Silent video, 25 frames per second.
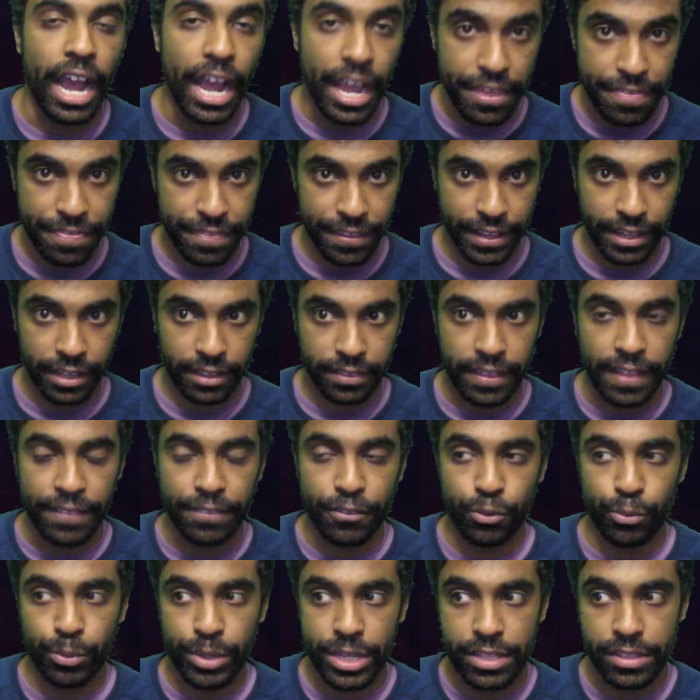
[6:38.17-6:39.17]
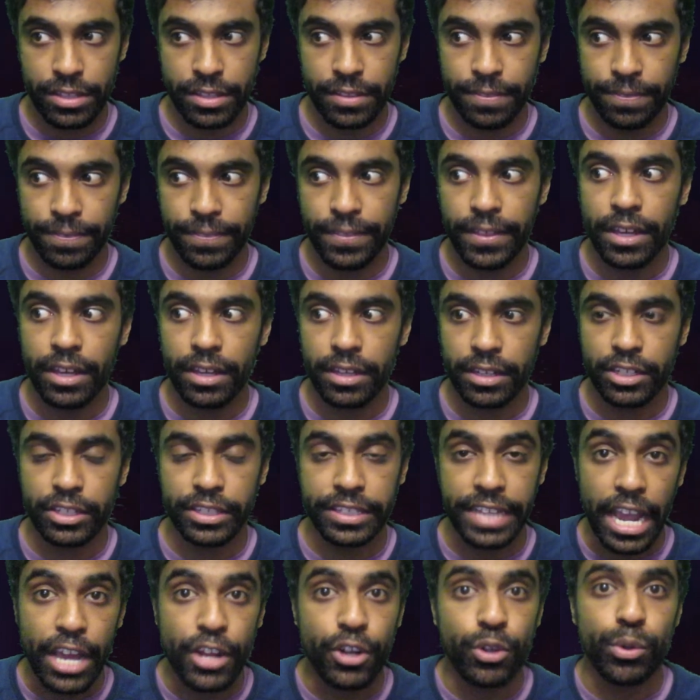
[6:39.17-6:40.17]
I think that the reason
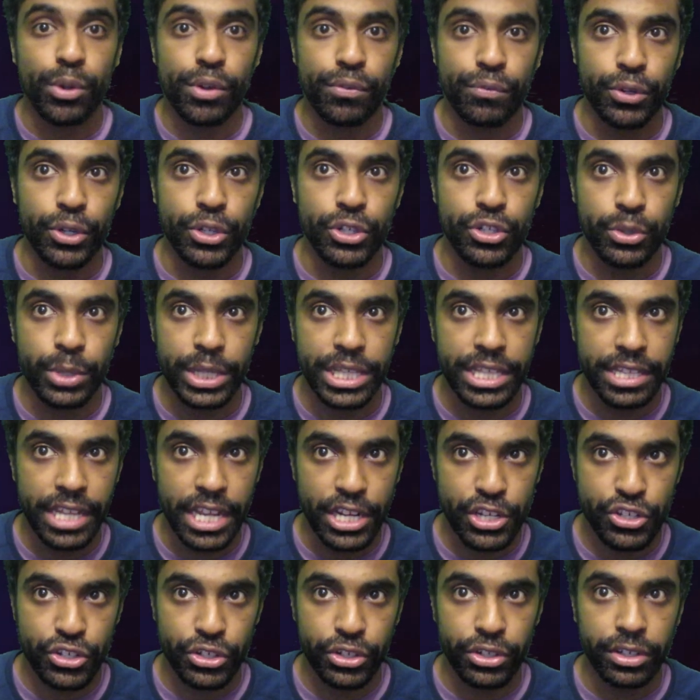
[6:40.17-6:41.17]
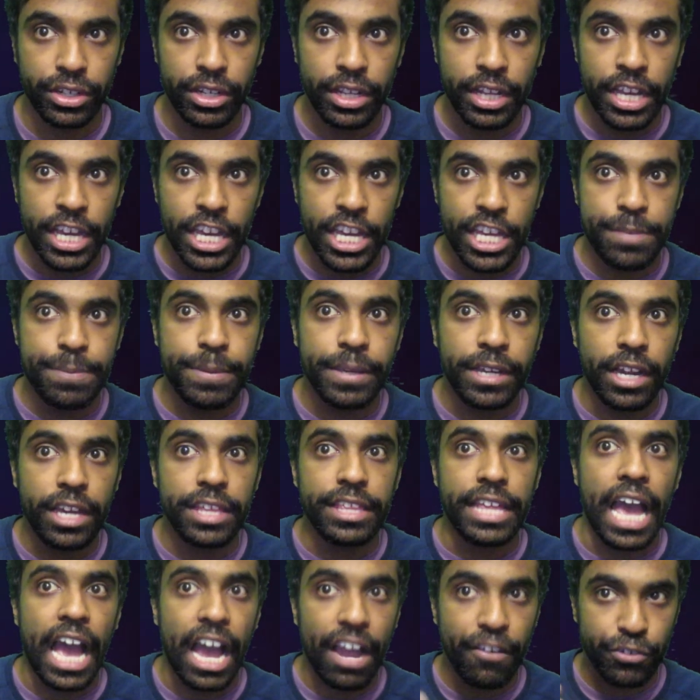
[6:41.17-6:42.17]
the dead are referred to as Netcher is
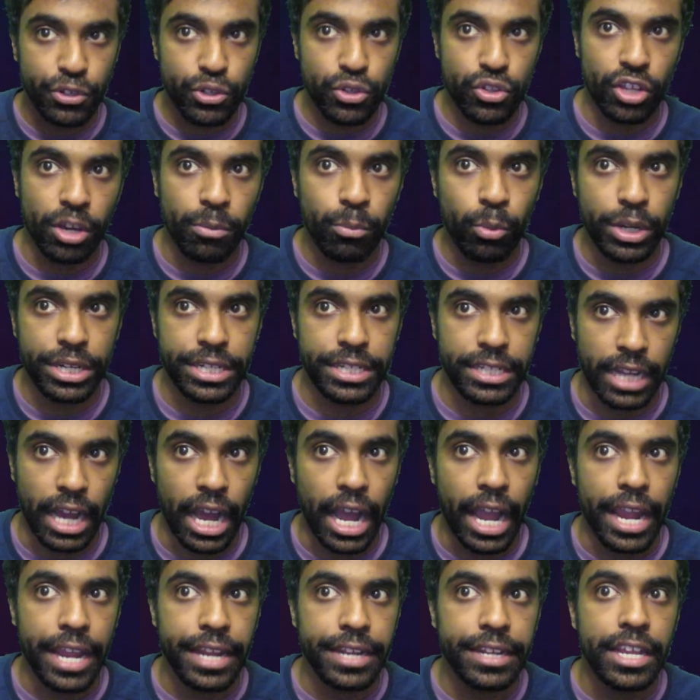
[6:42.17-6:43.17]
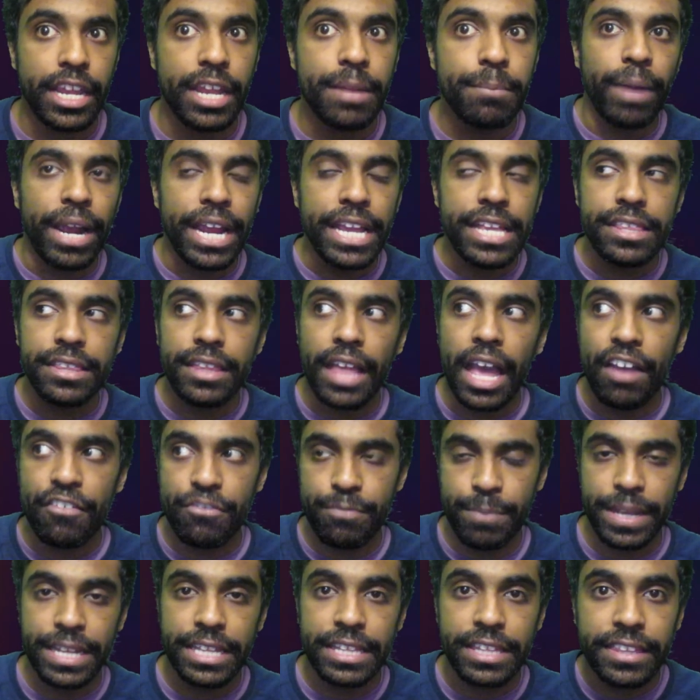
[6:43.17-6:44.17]
because after someone died, it might
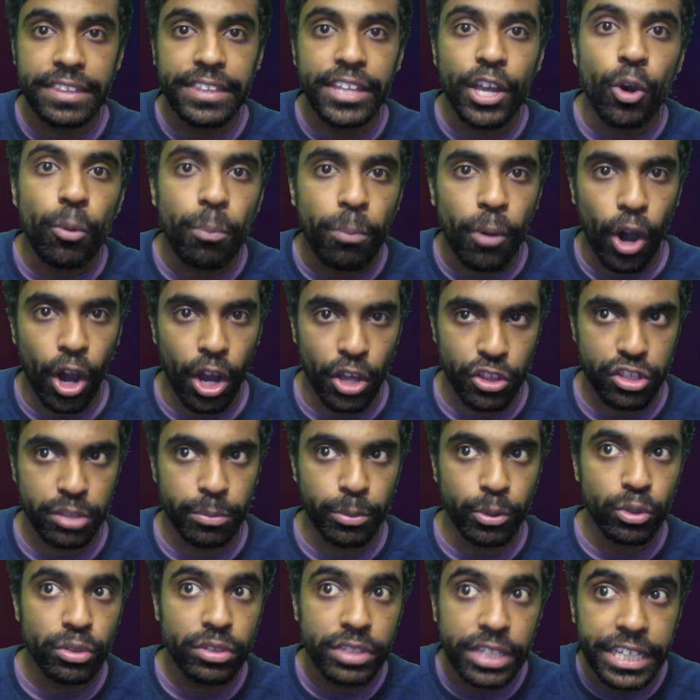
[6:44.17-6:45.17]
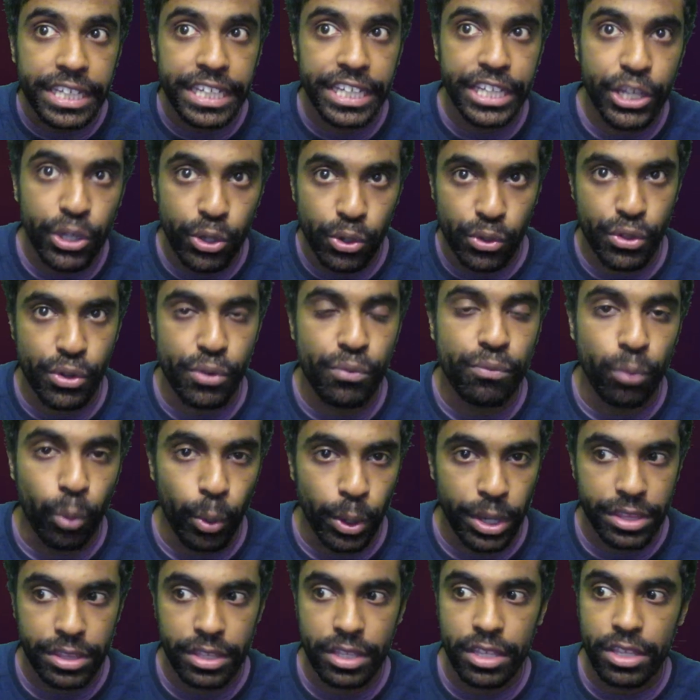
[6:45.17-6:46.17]
have been still possible to hear their
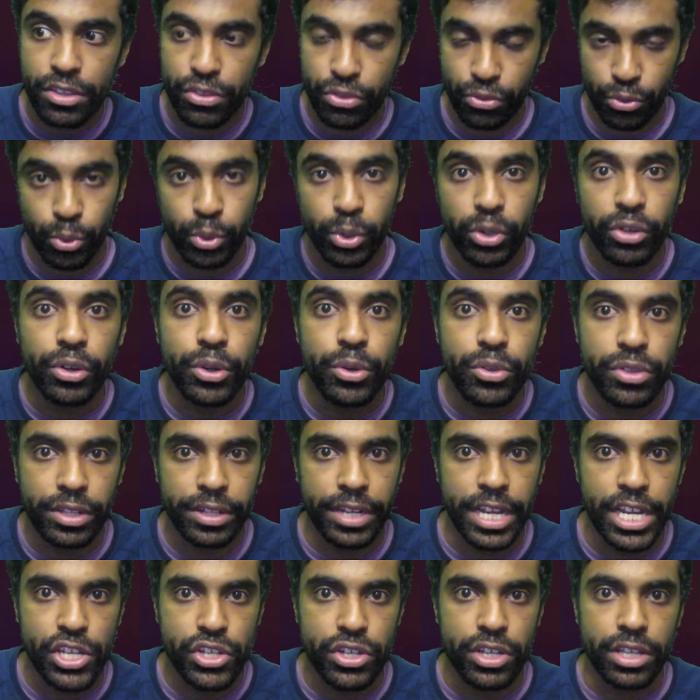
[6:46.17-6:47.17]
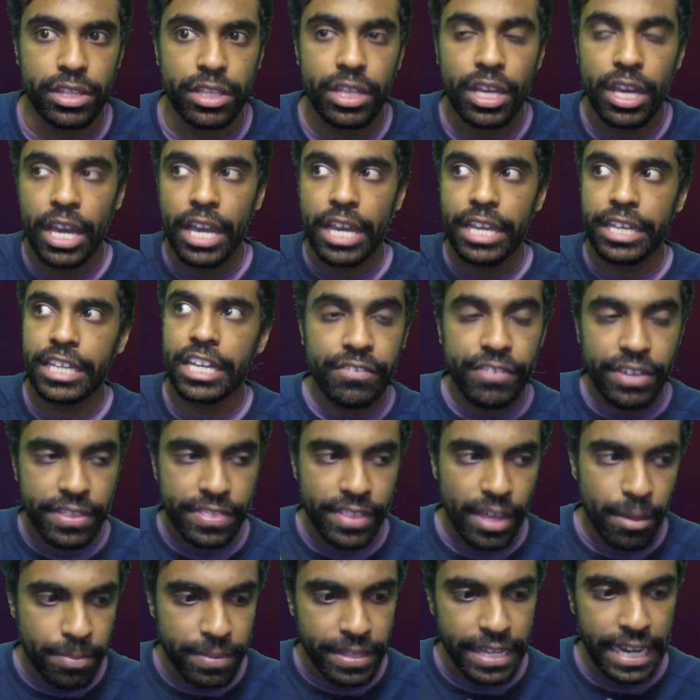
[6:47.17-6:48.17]
voices through hallucinations,
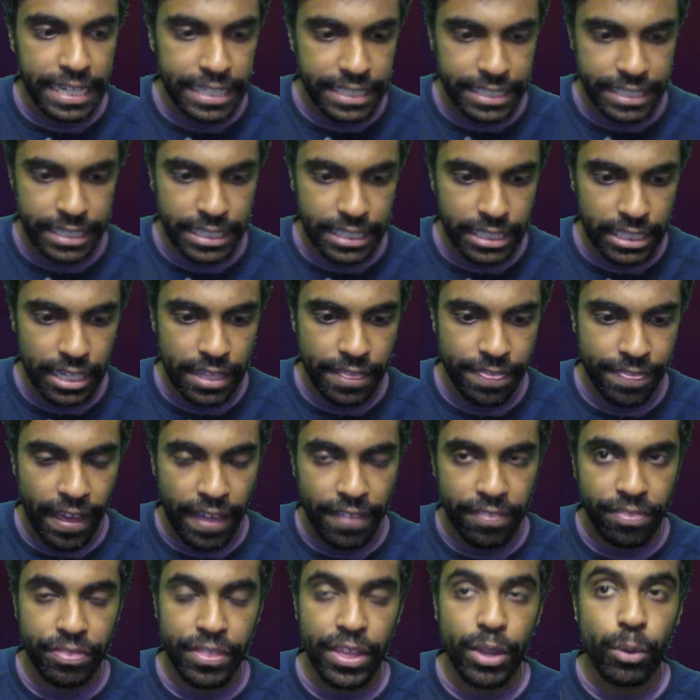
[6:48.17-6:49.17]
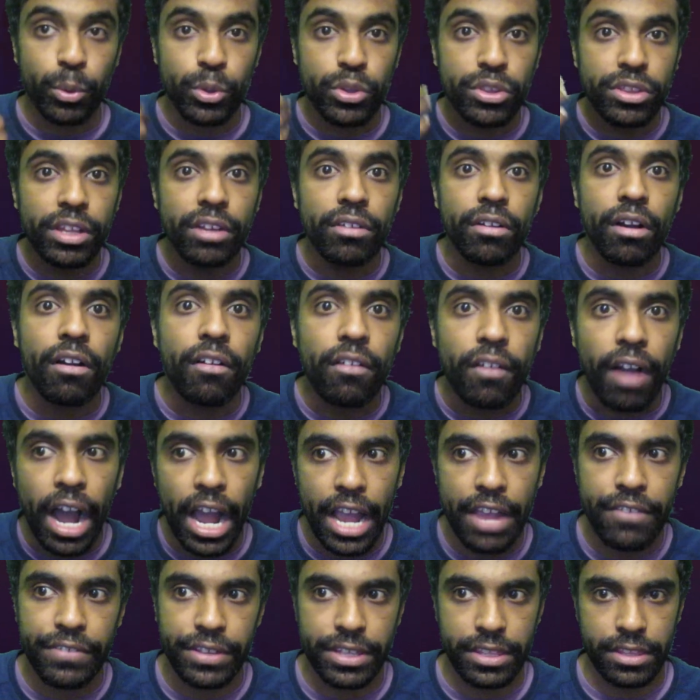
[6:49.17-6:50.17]
giving them the idea that they were still
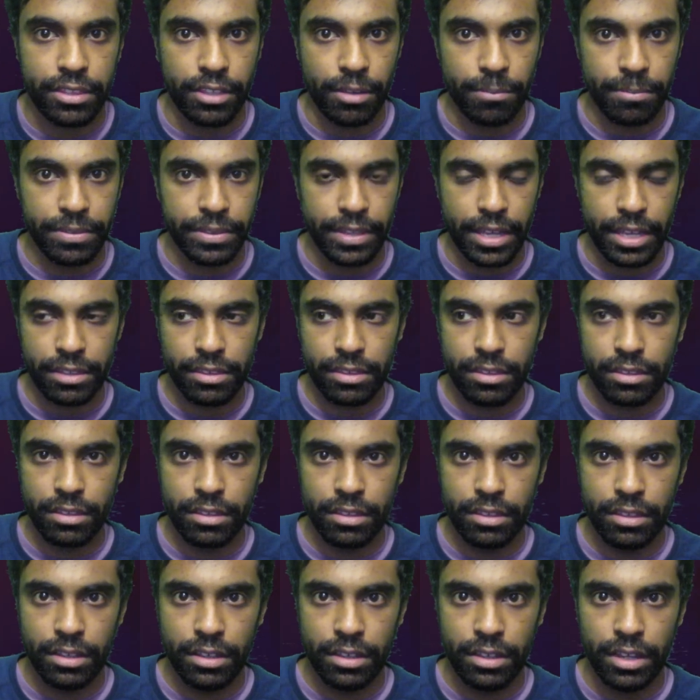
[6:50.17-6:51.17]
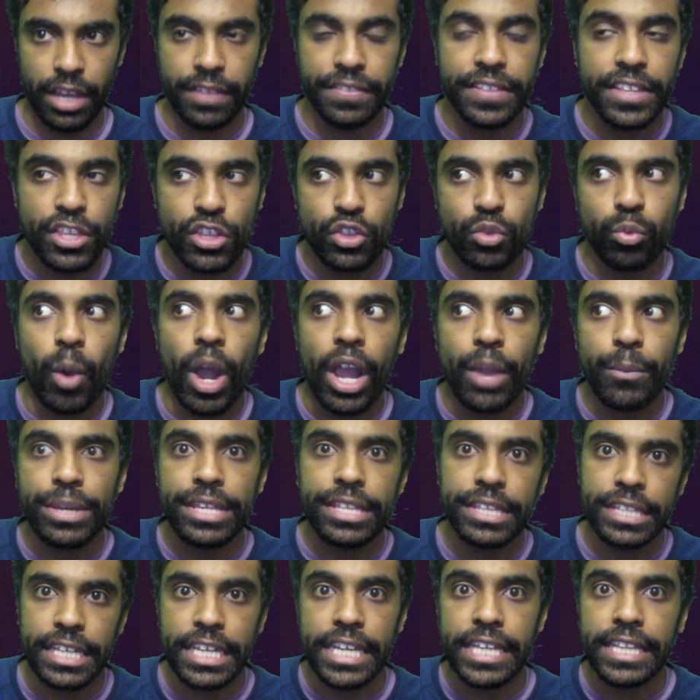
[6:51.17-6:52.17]
alive in some sense. And this is why
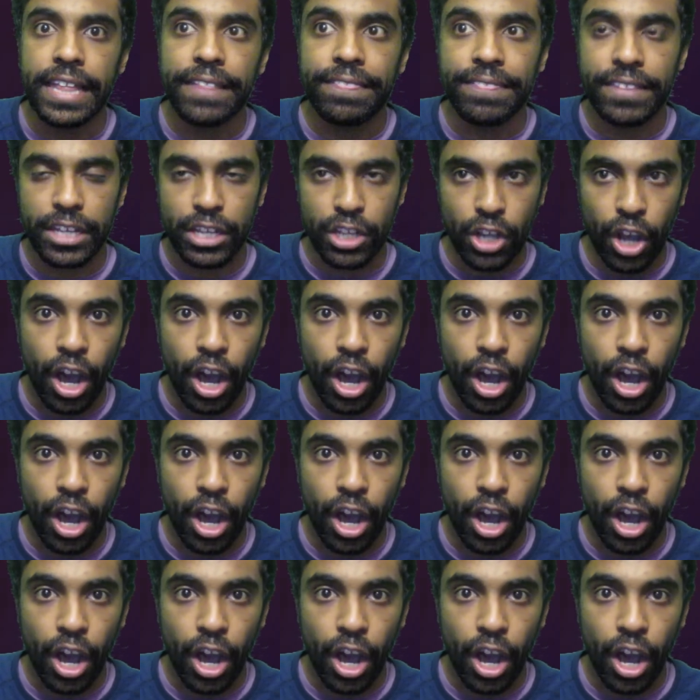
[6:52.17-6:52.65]
we see that the